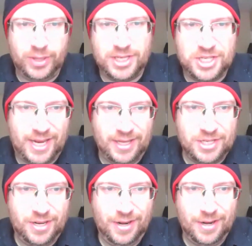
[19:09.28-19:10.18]
with the
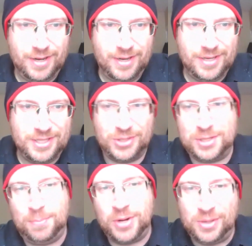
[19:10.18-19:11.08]
Challenger, so mm-hmm.
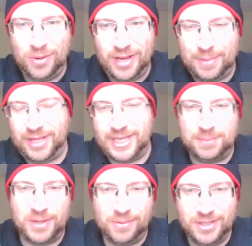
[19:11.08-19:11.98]
it's a prequel. Everybody
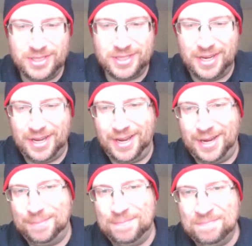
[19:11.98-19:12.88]
likes prequels.
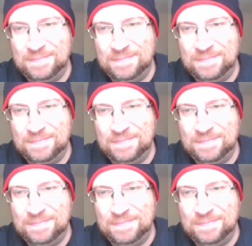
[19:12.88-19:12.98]
Uh,